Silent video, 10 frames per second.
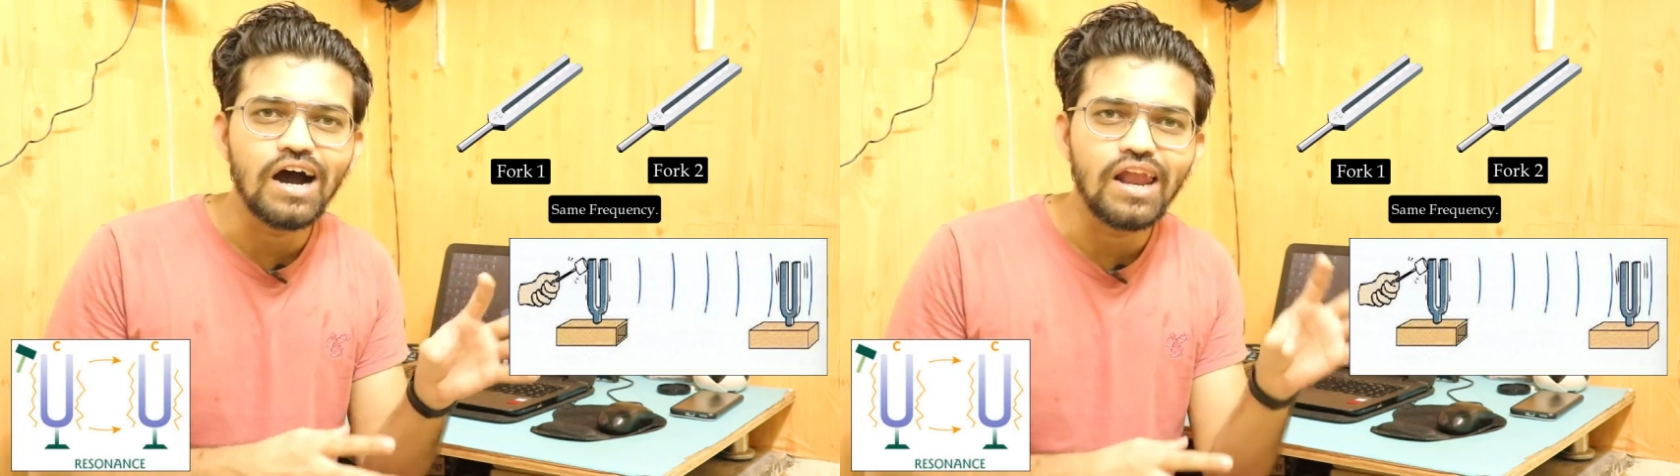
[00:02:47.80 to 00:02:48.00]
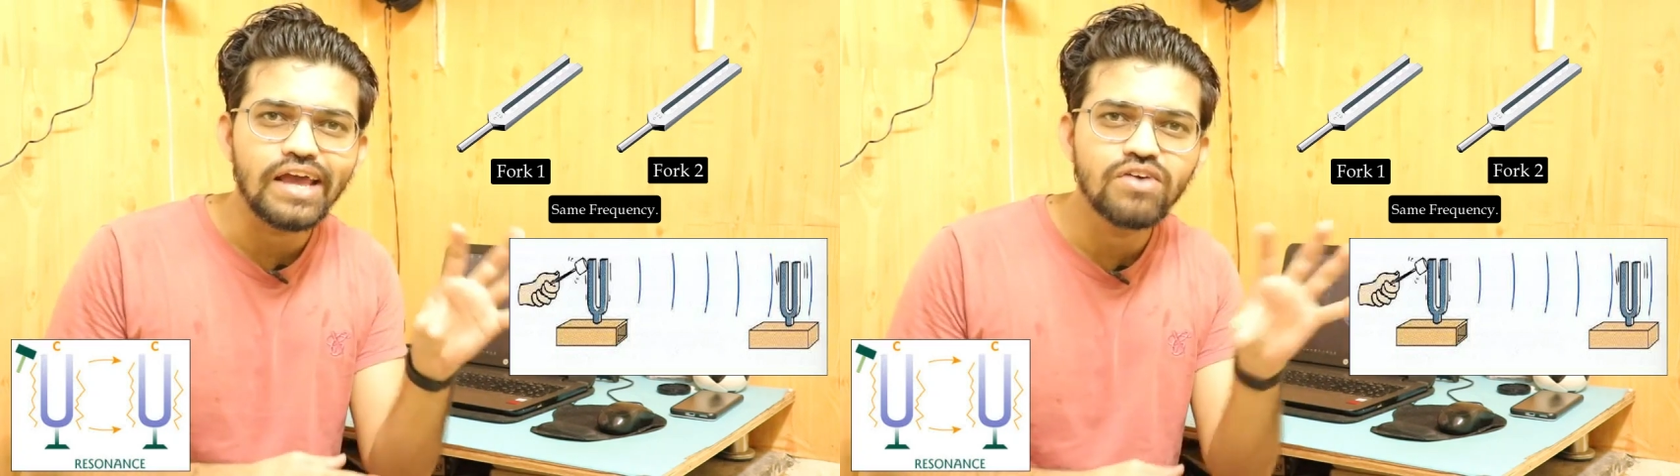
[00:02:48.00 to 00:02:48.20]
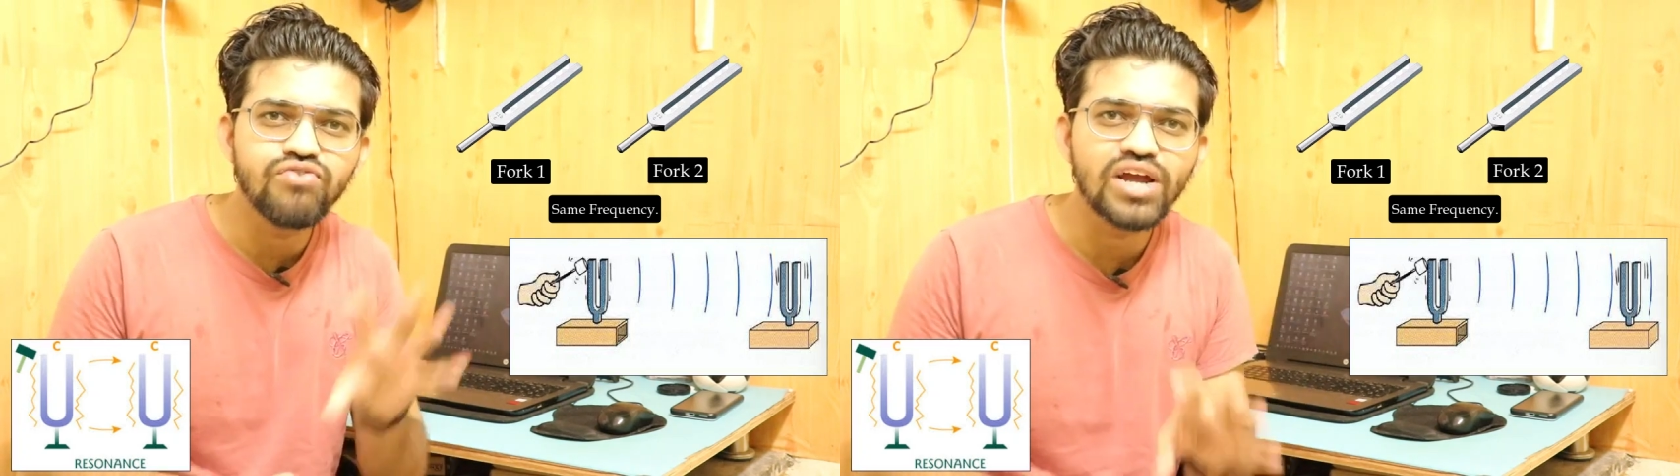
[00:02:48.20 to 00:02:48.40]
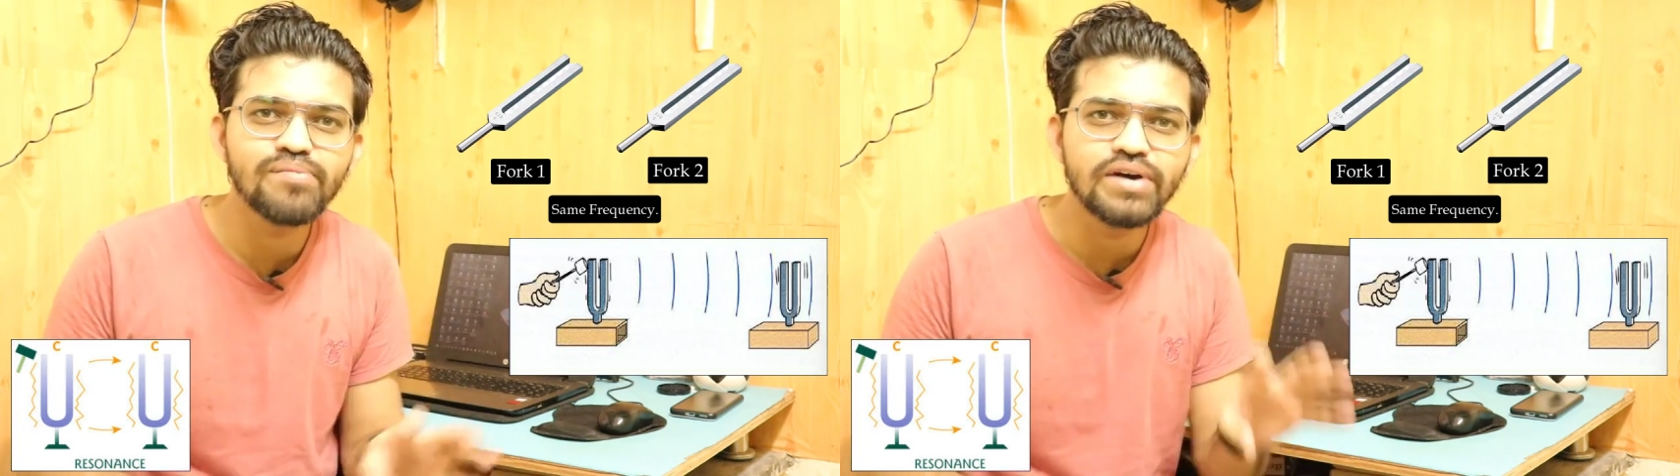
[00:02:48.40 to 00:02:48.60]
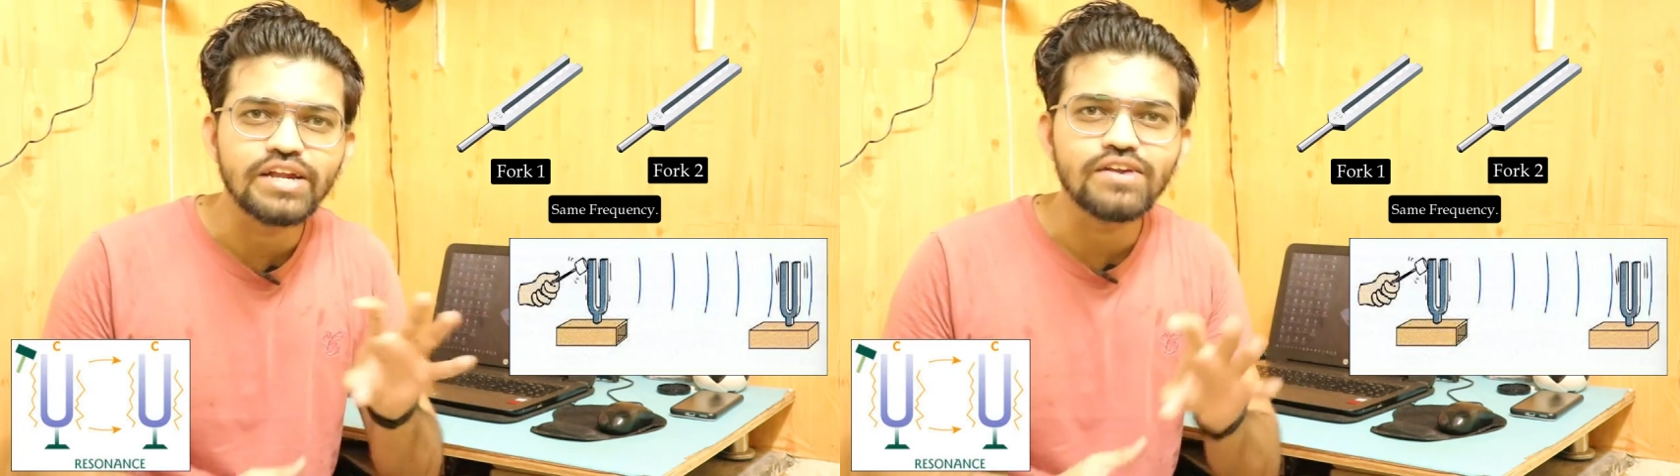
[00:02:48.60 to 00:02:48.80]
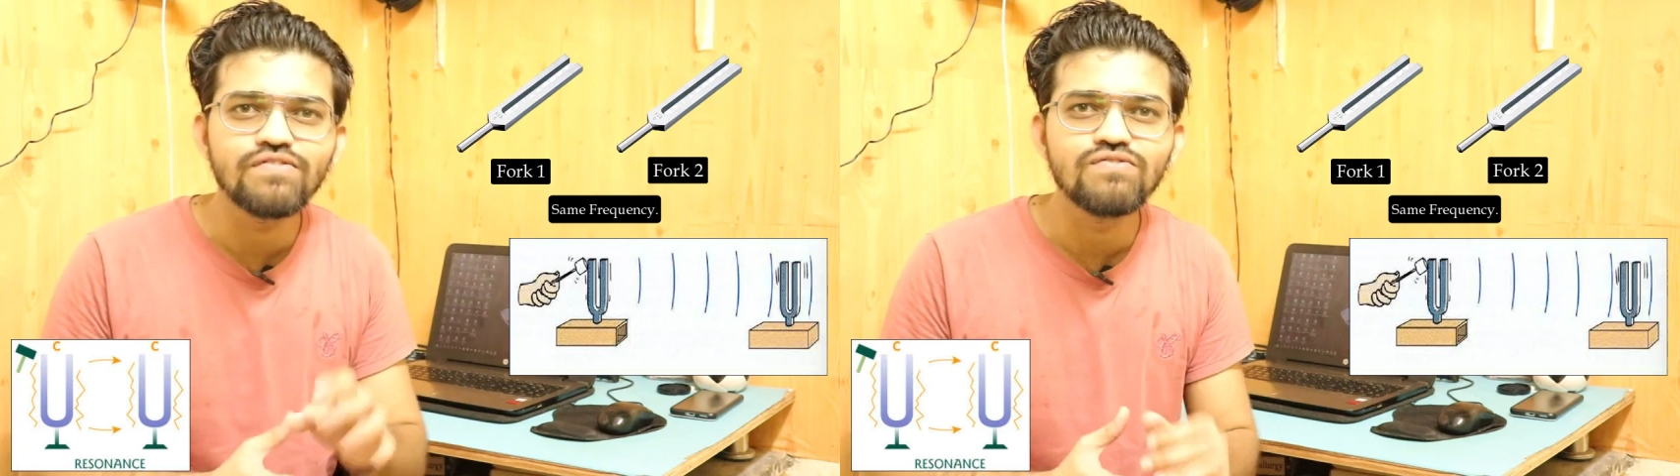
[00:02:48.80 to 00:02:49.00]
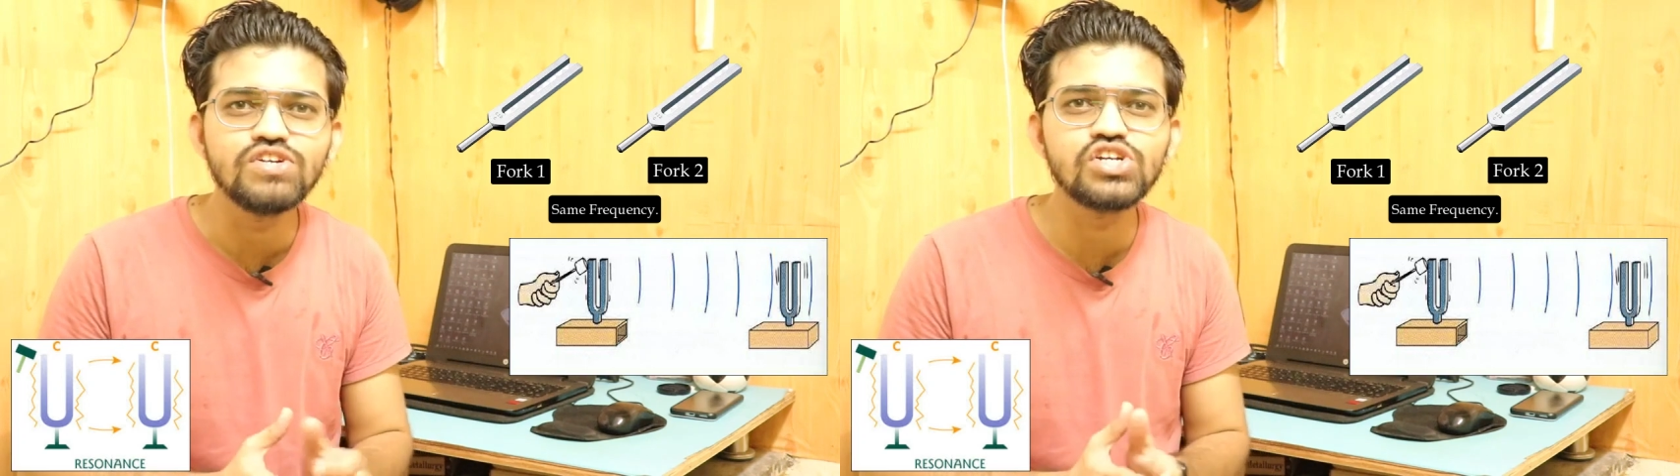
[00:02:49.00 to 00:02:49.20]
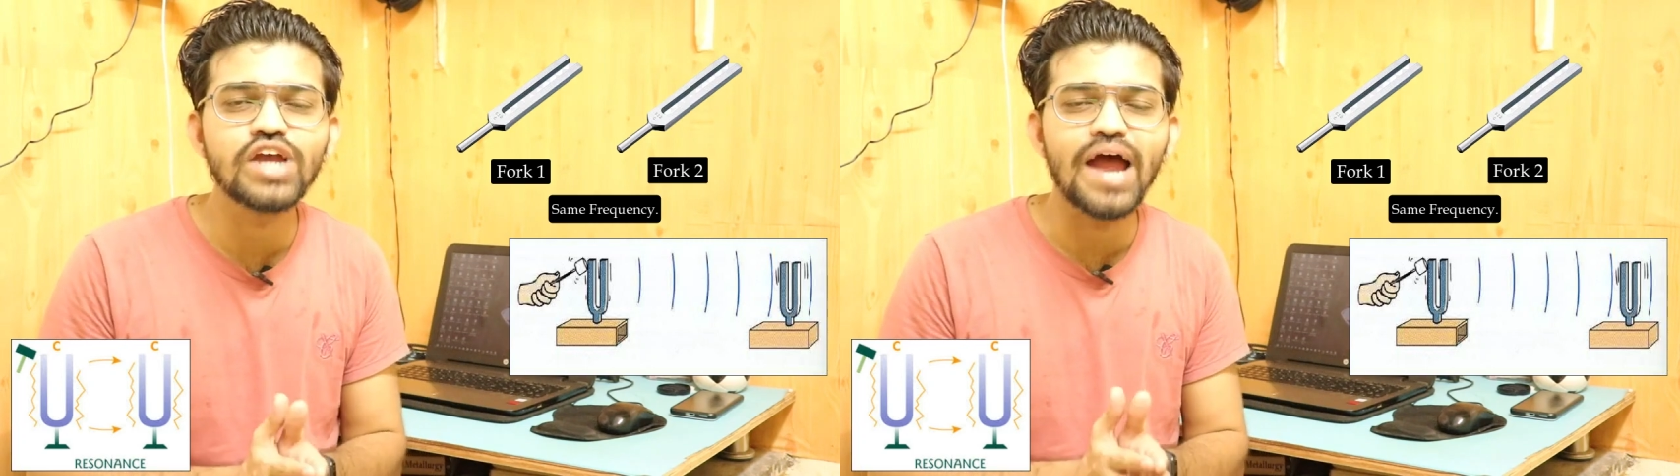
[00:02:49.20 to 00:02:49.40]
uh, like phenomenon
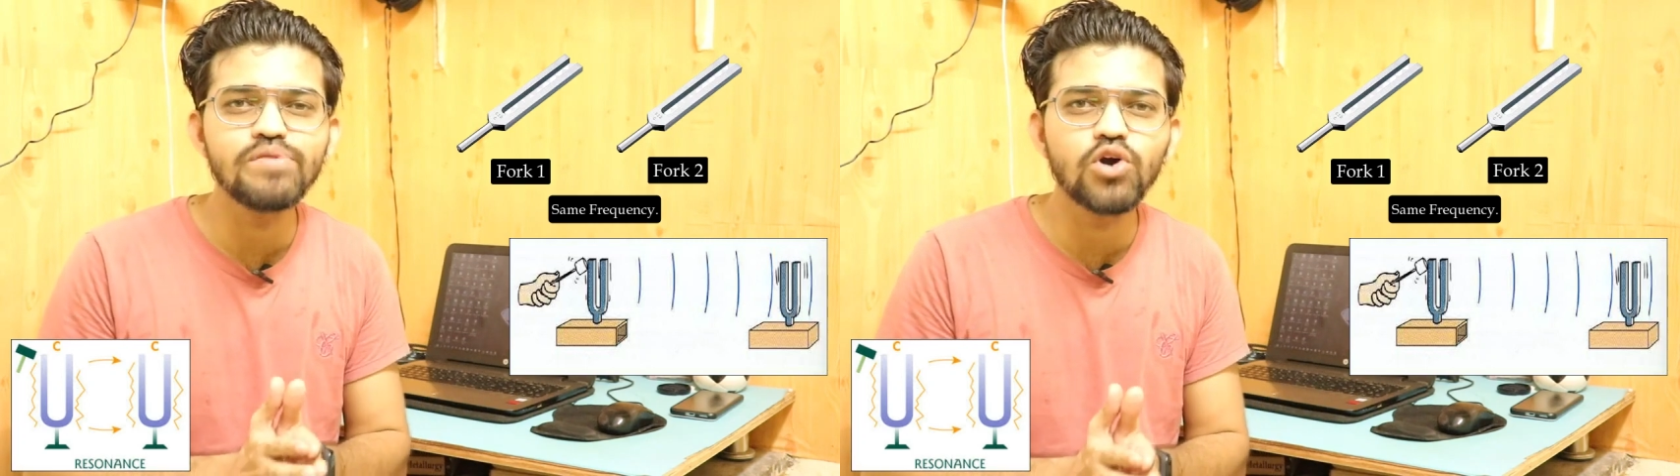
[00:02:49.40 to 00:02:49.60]
which can